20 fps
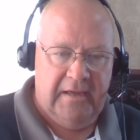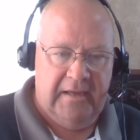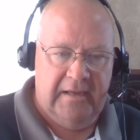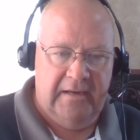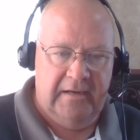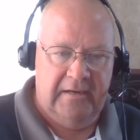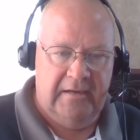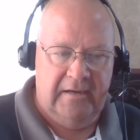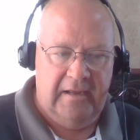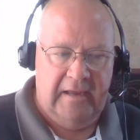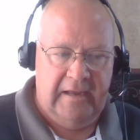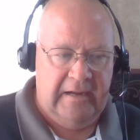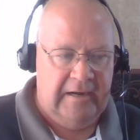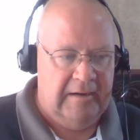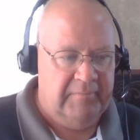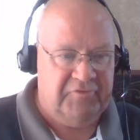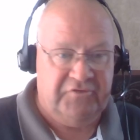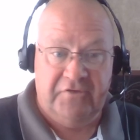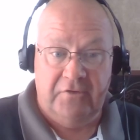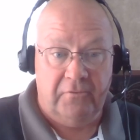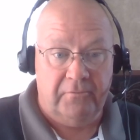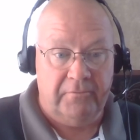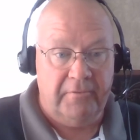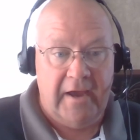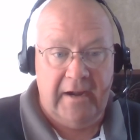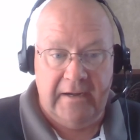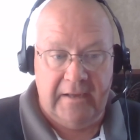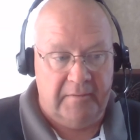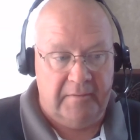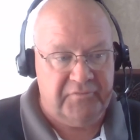And and I'm still
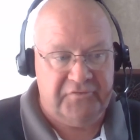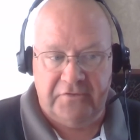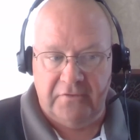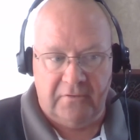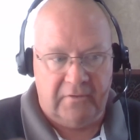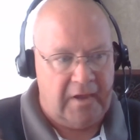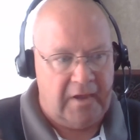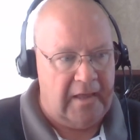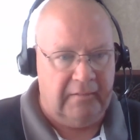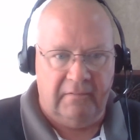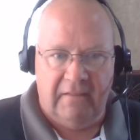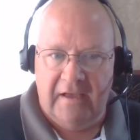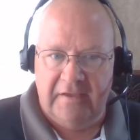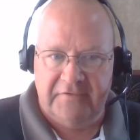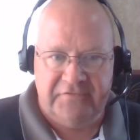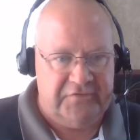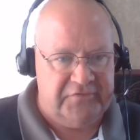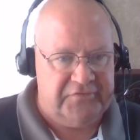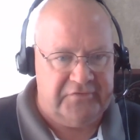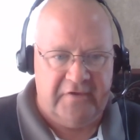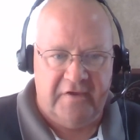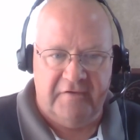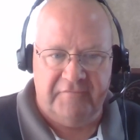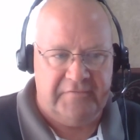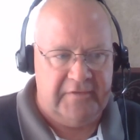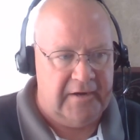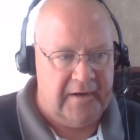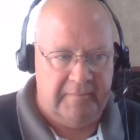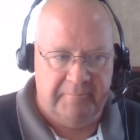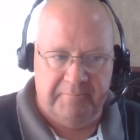writing. I'm still got lots of
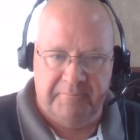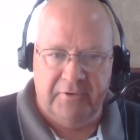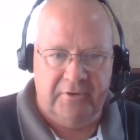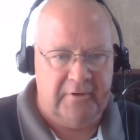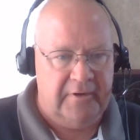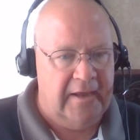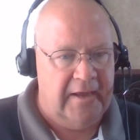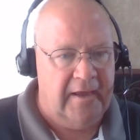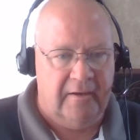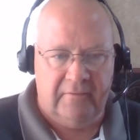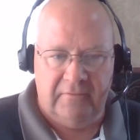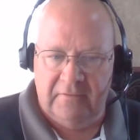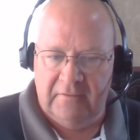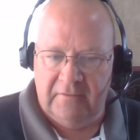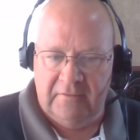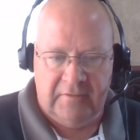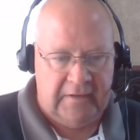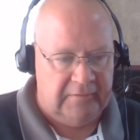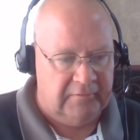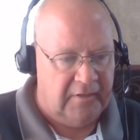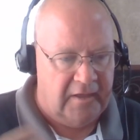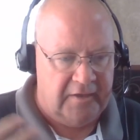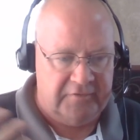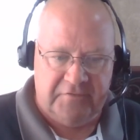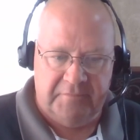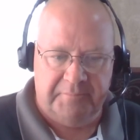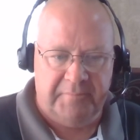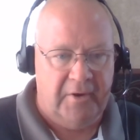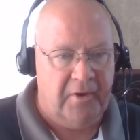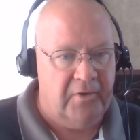stuff that I'm putting out and, and
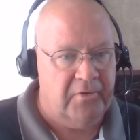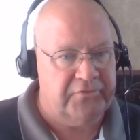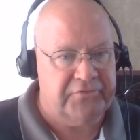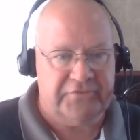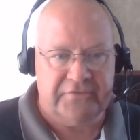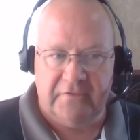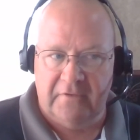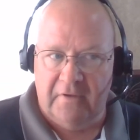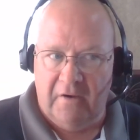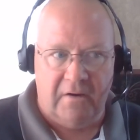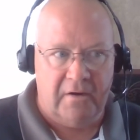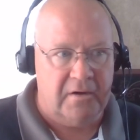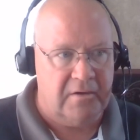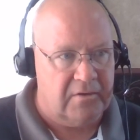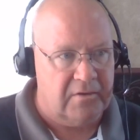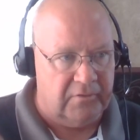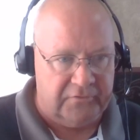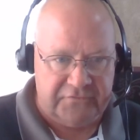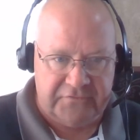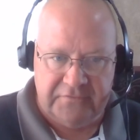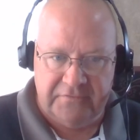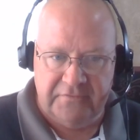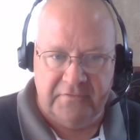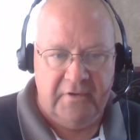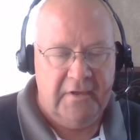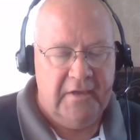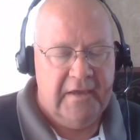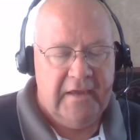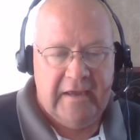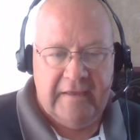lots of posts and articles and
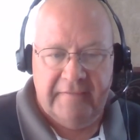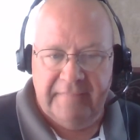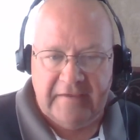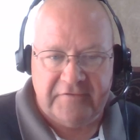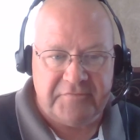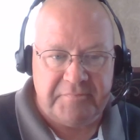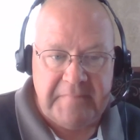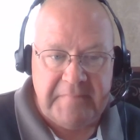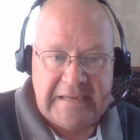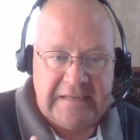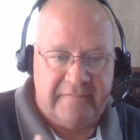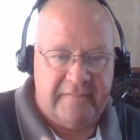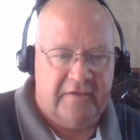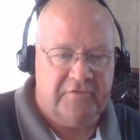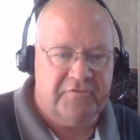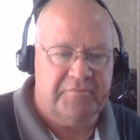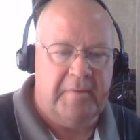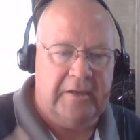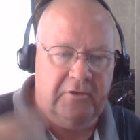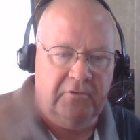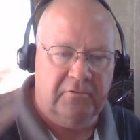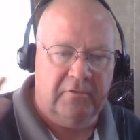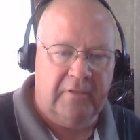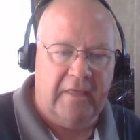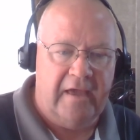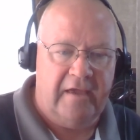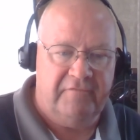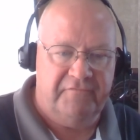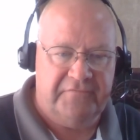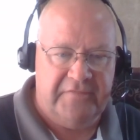and that's me. That's my new
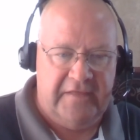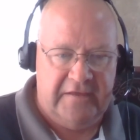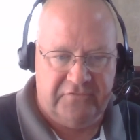life.